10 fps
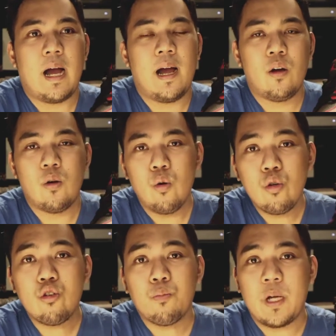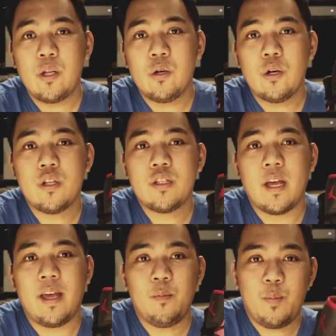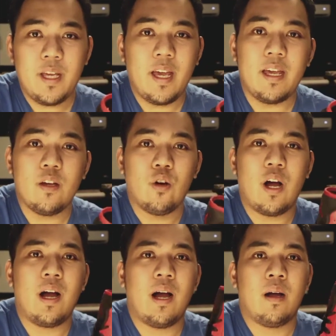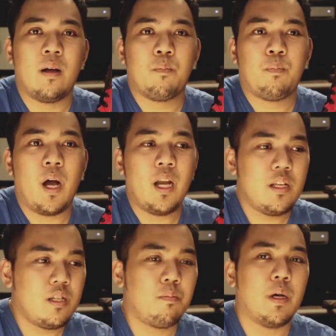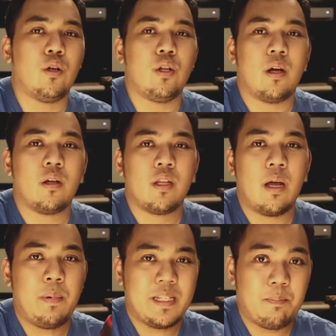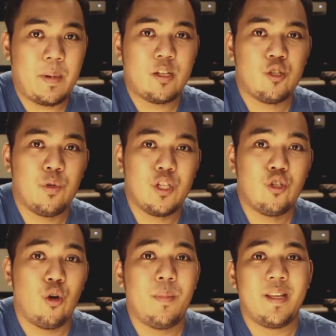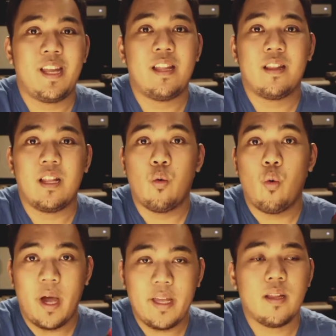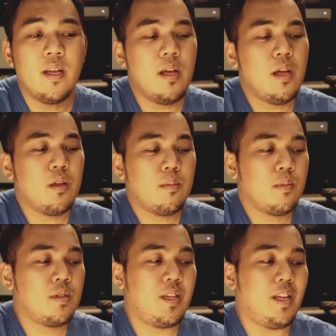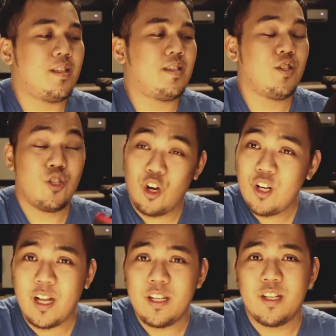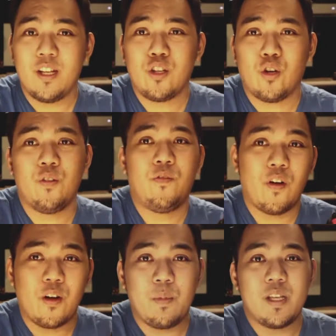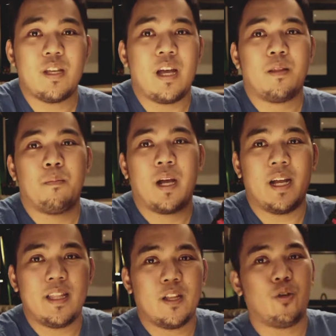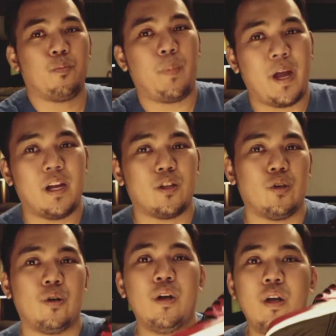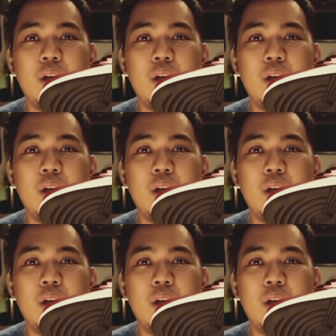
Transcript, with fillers: ang uso pa noon sa N B A o ang, ang policy pa noon, ang dapat sapatos mo is dominantly white. Since Jordan is a non-conformist at maganda tong pair na to,